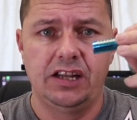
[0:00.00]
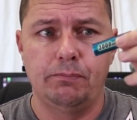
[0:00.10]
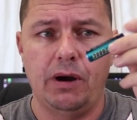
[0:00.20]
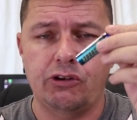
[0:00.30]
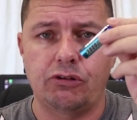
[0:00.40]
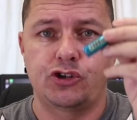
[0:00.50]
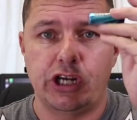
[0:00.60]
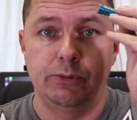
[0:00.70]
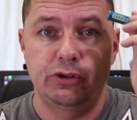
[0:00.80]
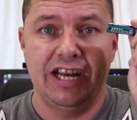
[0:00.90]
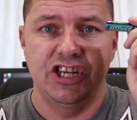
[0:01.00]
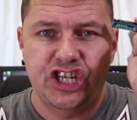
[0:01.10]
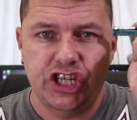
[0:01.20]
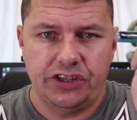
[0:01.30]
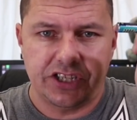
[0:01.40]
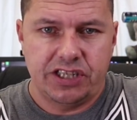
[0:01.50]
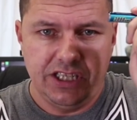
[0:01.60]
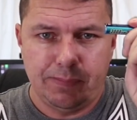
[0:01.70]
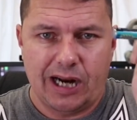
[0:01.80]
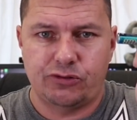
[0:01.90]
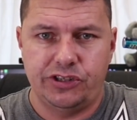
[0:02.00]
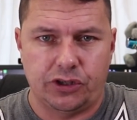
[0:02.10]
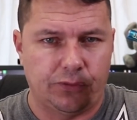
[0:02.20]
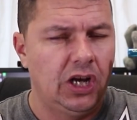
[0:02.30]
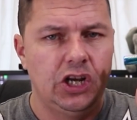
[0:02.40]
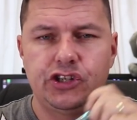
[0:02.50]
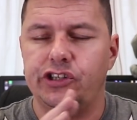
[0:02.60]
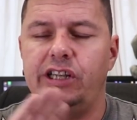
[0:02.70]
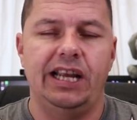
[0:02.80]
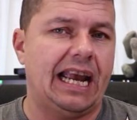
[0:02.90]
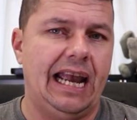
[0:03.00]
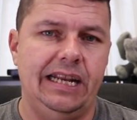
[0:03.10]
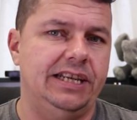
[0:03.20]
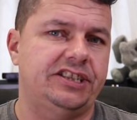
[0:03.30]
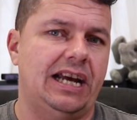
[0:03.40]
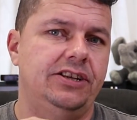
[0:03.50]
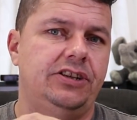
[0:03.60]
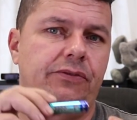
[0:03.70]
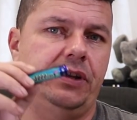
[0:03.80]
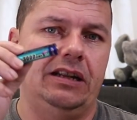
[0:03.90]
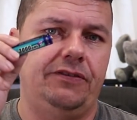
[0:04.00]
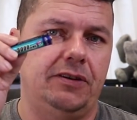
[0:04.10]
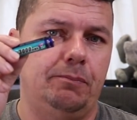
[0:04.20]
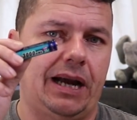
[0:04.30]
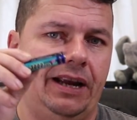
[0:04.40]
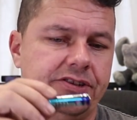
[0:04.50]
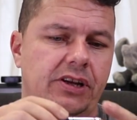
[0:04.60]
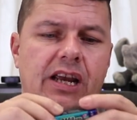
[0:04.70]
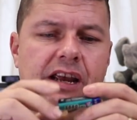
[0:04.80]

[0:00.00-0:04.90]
the microchip will then shut these batteries off, just like any standard of your lithium batteries.